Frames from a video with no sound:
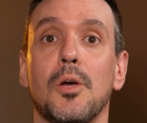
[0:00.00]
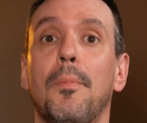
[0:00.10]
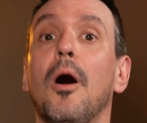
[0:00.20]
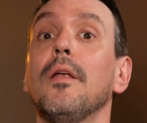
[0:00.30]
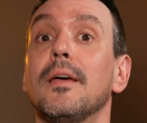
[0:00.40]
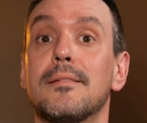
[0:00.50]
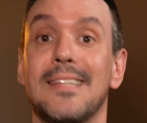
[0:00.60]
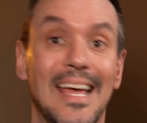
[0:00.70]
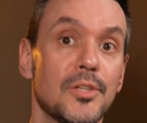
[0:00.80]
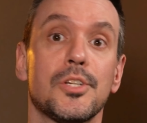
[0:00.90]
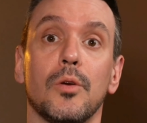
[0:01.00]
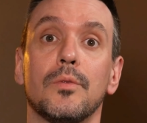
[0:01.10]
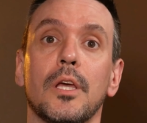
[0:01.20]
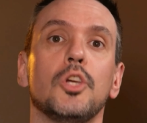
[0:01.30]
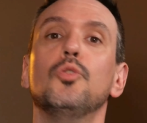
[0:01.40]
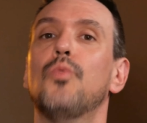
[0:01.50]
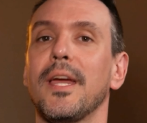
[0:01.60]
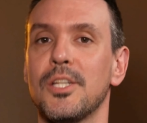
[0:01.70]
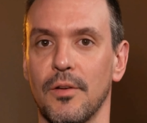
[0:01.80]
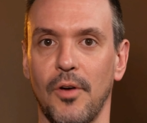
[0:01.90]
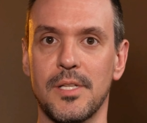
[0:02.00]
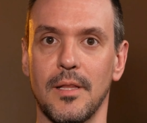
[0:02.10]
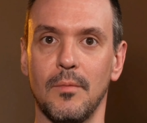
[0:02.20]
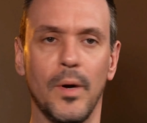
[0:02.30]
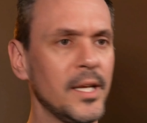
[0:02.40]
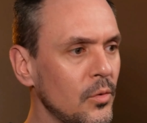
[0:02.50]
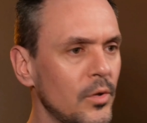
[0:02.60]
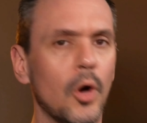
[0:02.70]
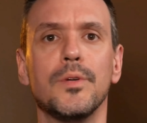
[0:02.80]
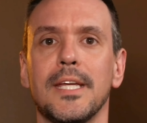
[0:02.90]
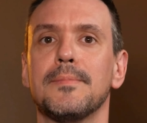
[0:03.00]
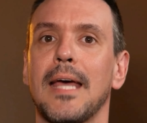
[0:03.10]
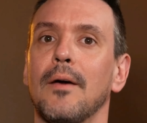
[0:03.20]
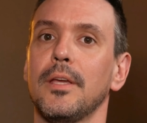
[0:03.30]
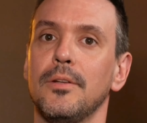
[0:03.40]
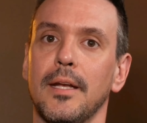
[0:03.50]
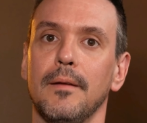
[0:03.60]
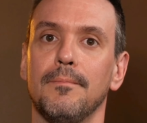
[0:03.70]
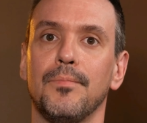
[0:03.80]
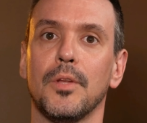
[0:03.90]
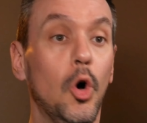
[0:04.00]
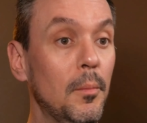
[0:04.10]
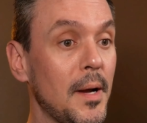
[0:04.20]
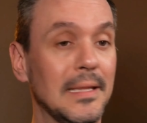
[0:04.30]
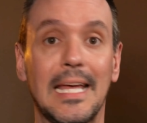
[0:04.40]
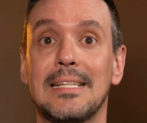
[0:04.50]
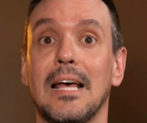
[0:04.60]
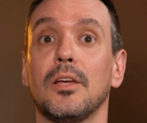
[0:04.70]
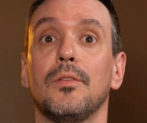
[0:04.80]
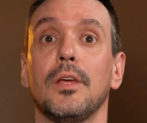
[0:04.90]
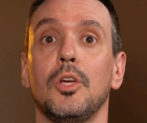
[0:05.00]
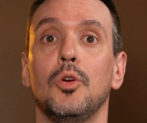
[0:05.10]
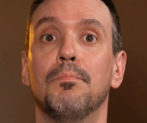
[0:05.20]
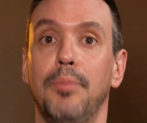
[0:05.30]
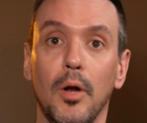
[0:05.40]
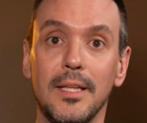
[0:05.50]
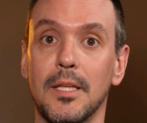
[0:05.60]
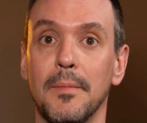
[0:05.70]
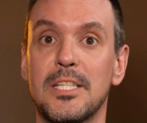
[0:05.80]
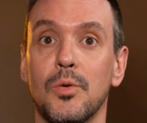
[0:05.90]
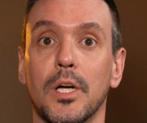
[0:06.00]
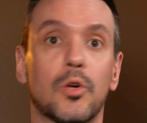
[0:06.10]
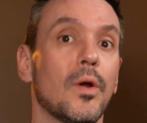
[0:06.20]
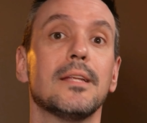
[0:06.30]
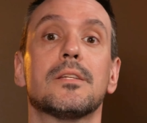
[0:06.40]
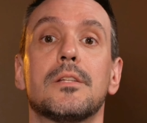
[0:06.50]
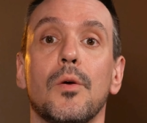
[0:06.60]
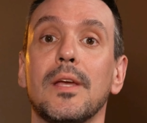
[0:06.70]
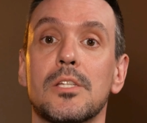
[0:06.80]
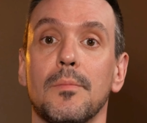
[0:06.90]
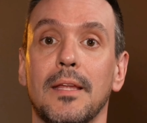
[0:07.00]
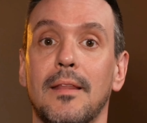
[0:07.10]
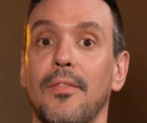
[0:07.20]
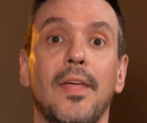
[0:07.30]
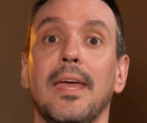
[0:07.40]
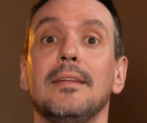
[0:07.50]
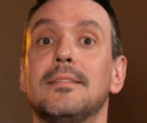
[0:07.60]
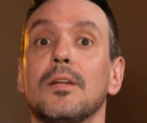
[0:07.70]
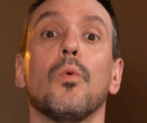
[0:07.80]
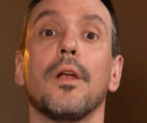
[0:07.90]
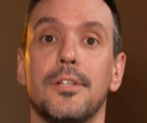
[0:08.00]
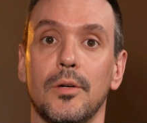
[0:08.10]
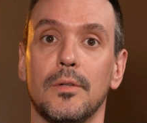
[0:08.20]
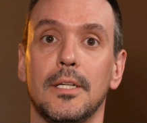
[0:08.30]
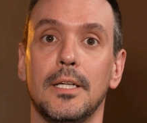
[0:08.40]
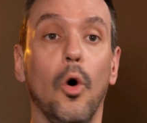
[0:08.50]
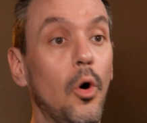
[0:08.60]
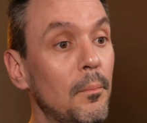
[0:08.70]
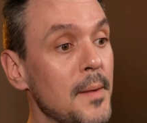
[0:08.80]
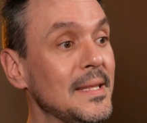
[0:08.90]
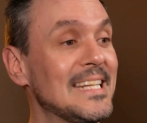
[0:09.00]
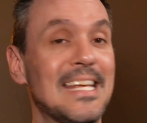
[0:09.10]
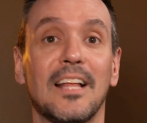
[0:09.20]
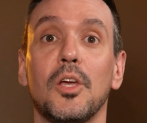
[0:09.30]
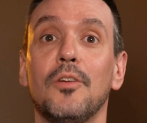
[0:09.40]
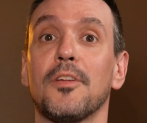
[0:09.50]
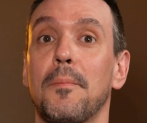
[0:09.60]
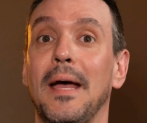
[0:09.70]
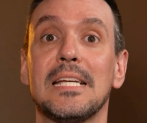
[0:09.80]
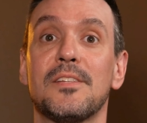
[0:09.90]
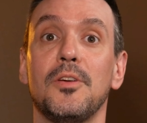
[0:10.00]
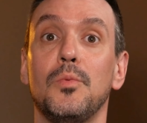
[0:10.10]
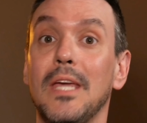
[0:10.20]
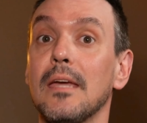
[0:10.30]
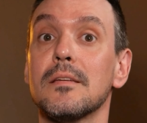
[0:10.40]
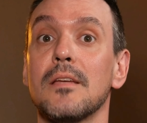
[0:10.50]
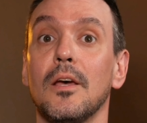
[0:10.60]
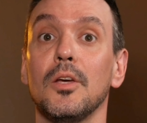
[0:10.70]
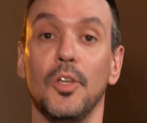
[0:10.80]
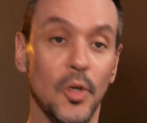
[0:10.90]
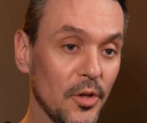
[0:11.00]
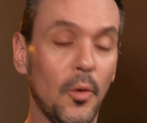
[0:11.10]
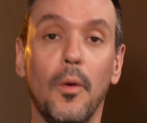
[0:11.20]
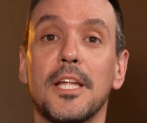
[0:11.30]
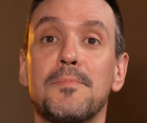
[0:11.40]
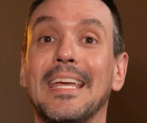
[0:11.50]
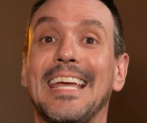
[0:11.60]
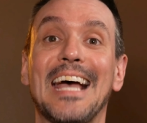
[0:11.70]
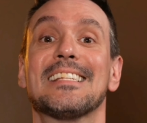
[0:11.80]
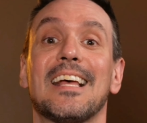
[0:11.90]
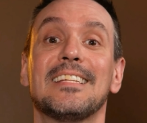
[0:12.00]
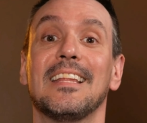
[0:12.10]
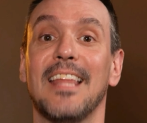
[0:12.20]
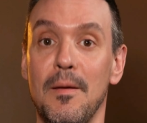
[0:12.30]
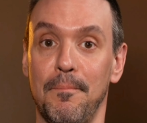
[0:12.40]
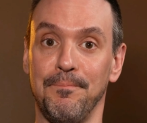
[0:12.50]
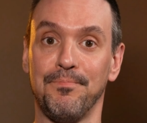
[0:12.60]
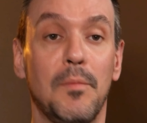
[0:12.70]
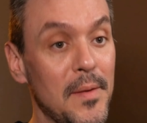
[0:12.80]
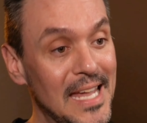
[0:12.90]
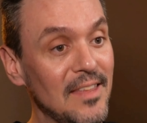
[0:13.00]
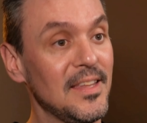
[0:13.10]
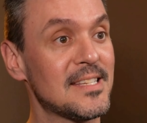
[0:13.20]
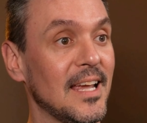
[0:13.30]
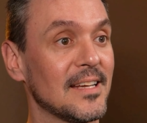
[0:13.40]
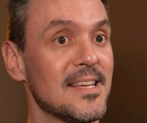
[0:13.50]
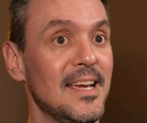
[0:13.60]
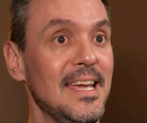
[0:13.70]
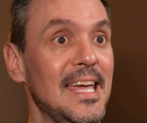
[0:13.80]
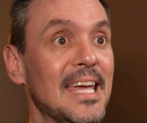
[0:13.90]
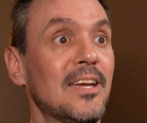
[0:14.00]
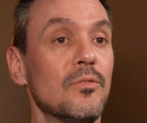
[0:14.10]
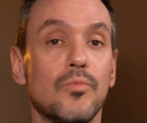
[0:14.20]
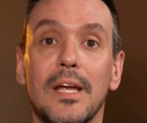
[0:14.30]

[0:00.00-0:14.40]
your partner tells you that you raised your voice at them when you know deep down that you didn't. Or maybe they tell you that you bullied them into agreeing to doing something that they didn't want to do. Or maybe they tell you for the past few years, you're the one that's been gaslighting them. And when we hear these things, it can